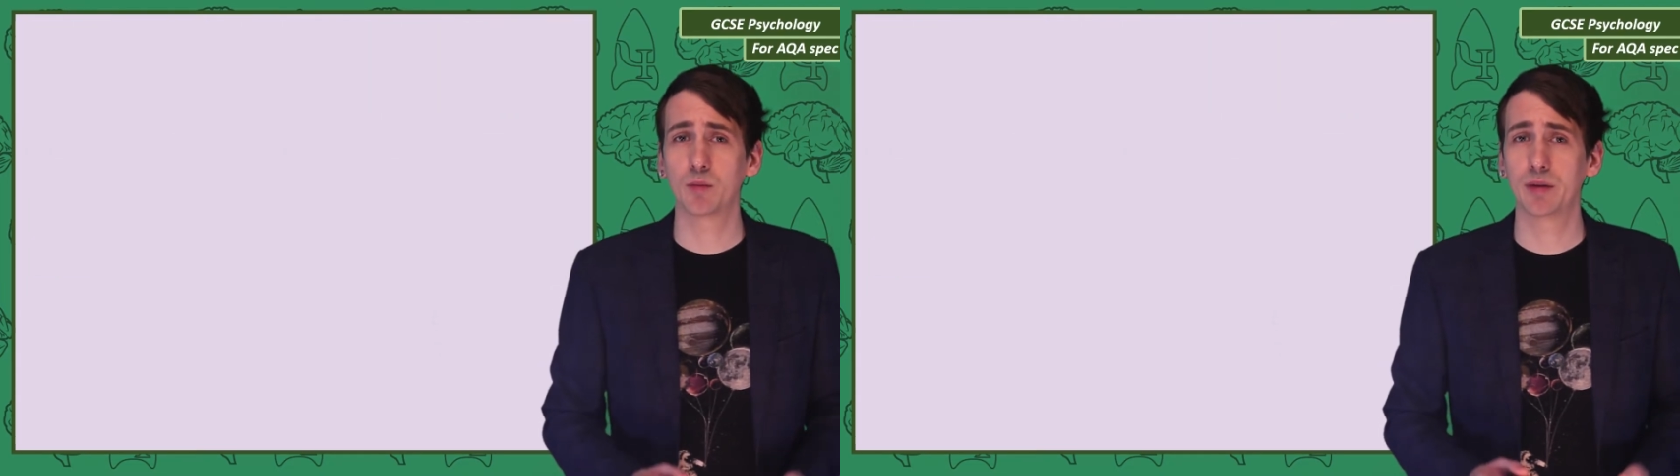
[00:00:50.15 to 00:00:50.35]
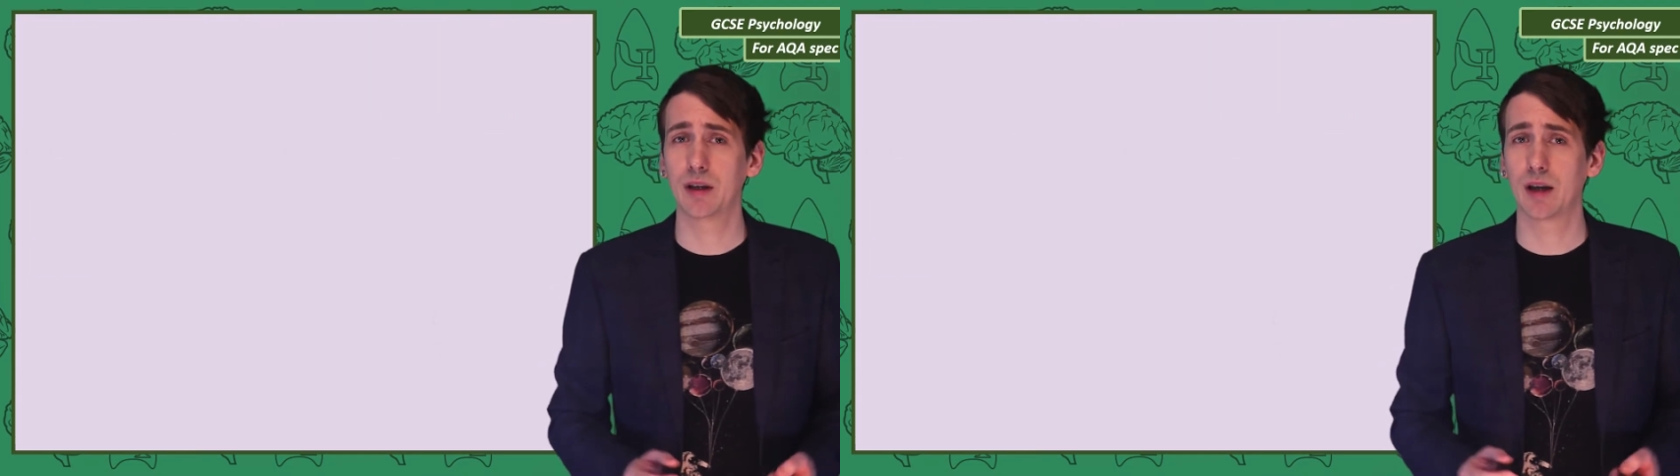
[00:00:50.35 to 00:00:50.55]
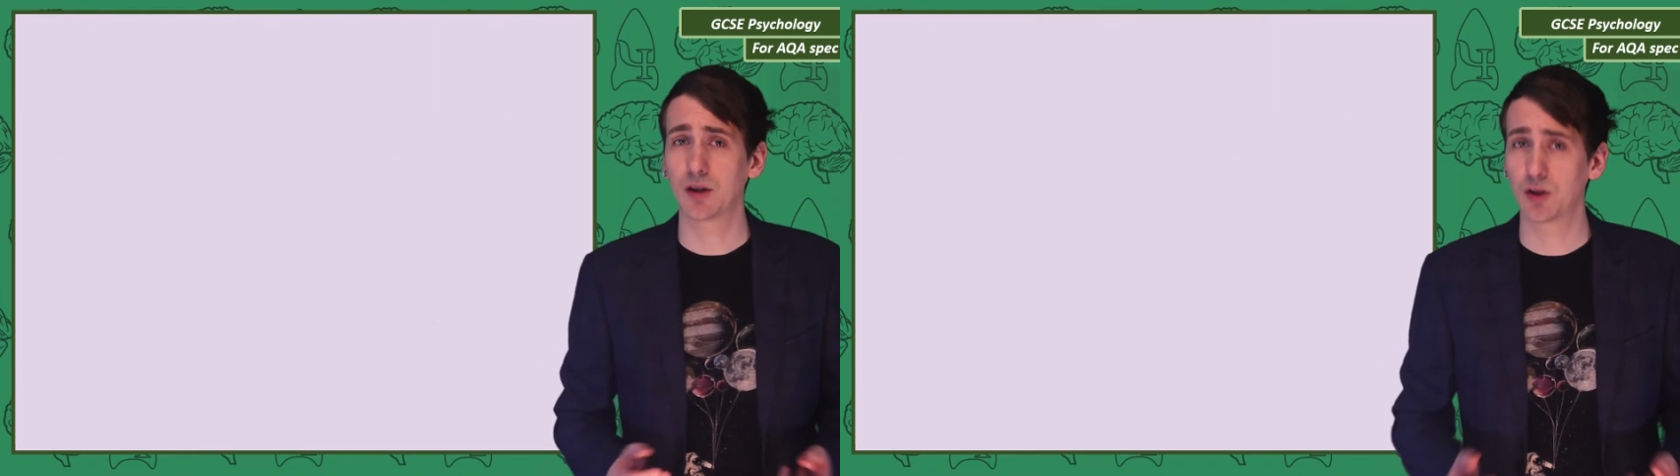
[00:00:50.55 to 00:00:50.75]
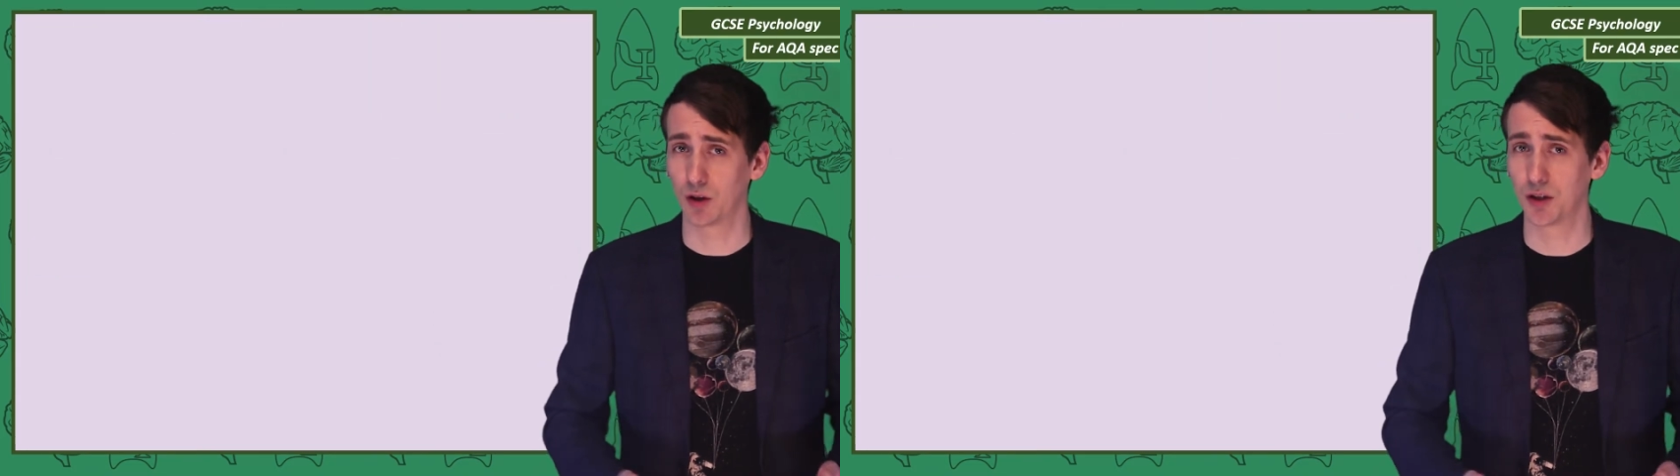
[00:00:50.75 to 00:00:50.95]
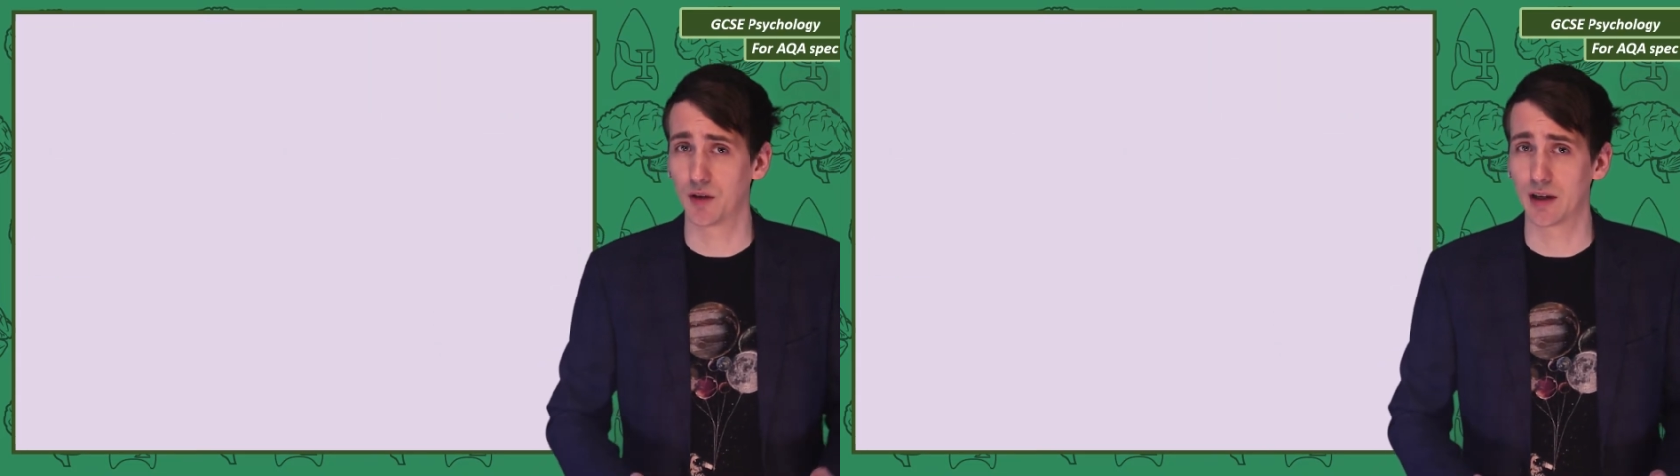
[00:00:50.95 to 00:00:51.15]
be a
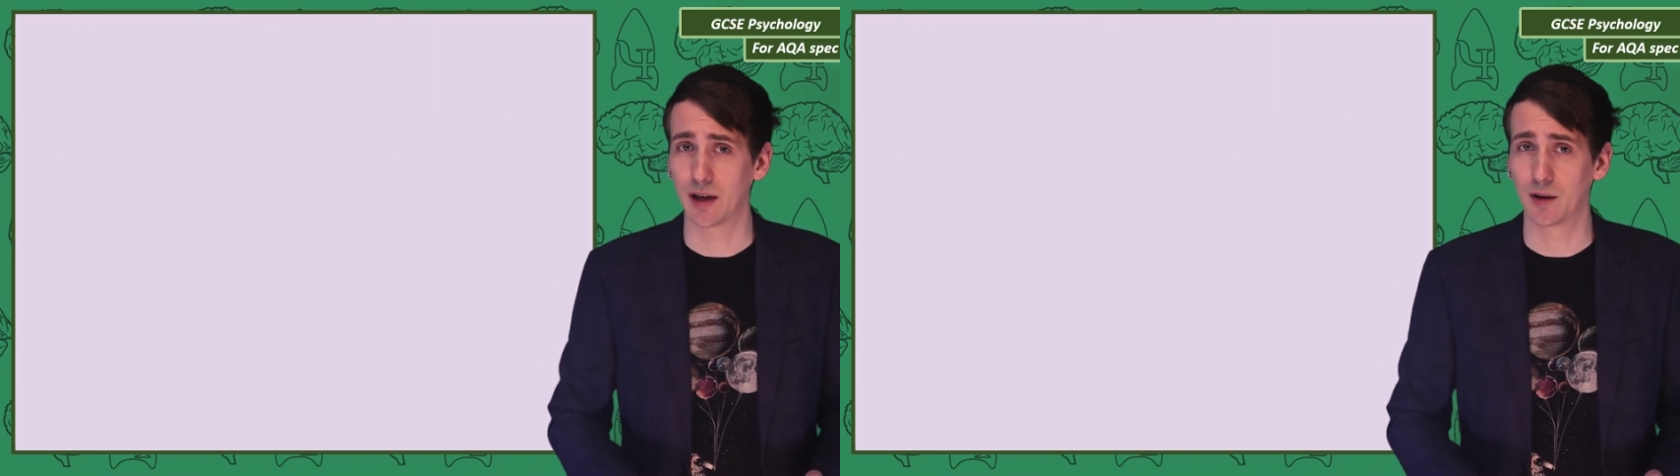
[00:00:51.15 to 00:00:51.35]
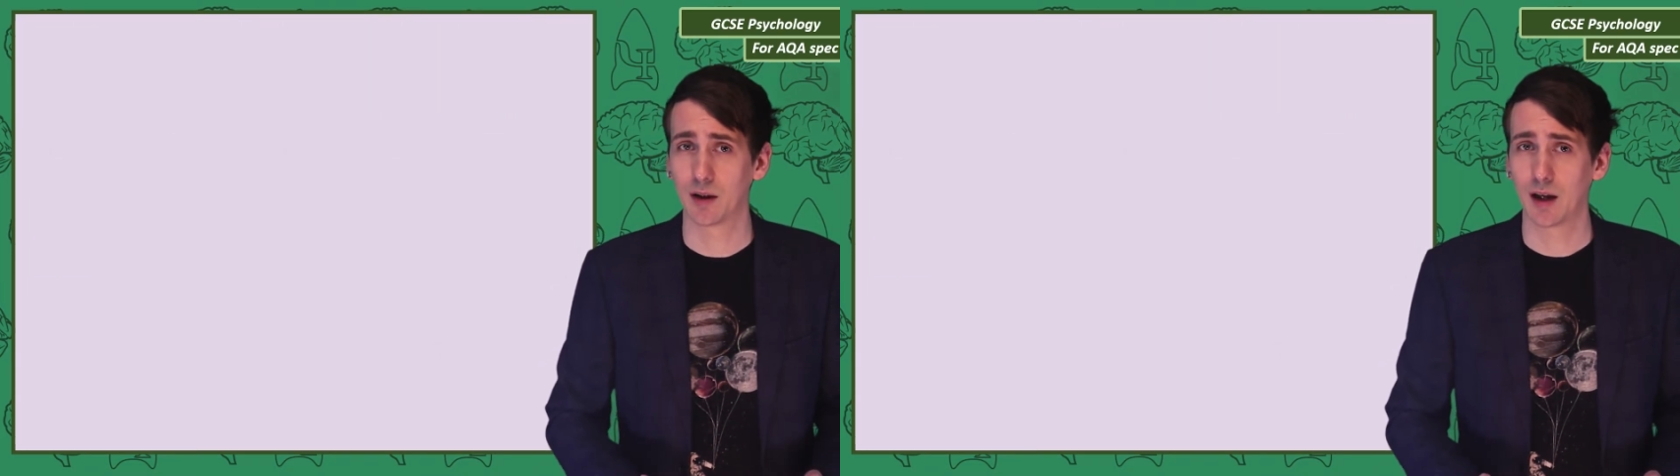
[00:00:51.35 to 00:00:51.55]
shortish video,